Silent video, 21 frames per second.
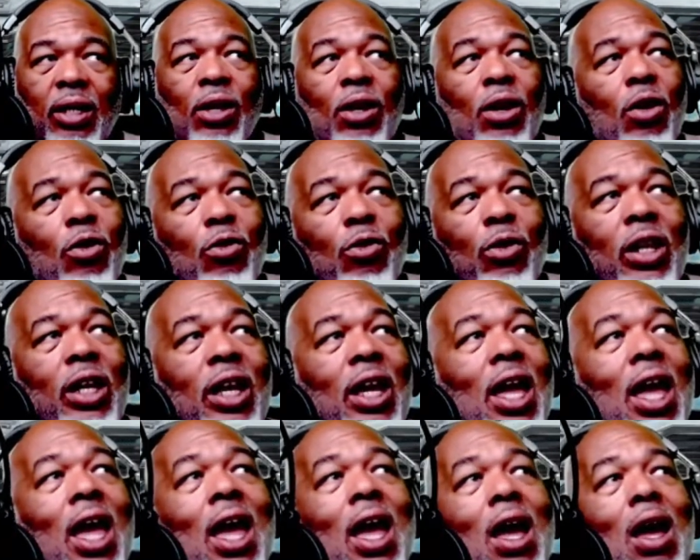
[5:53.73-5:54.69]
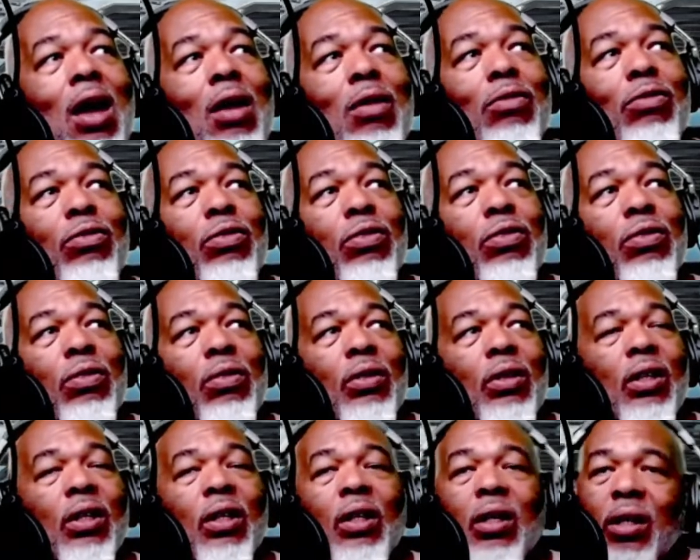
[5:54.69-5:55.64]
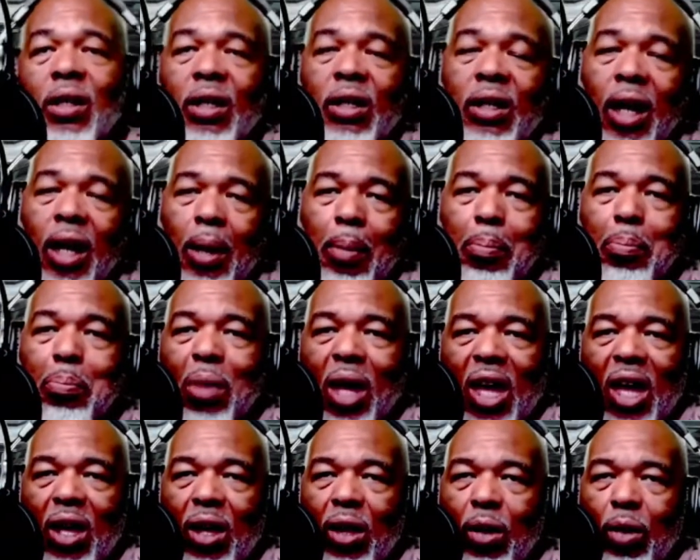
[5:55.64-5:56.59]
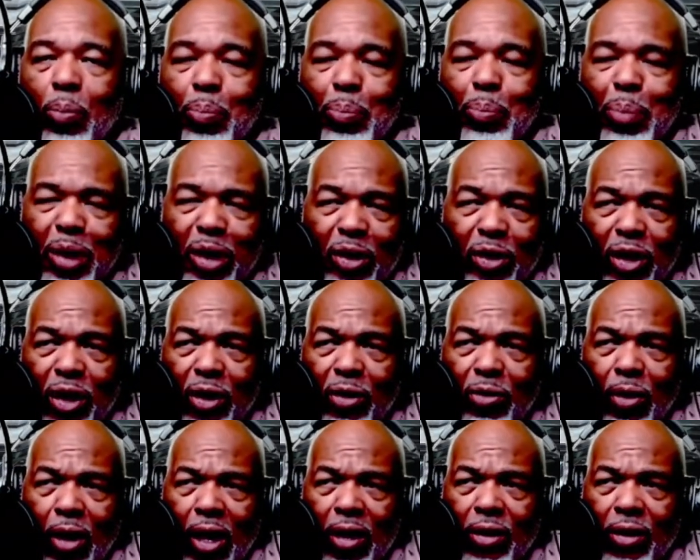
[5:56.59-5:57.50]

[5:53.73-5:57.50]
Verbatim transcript: you don't really have like male pillion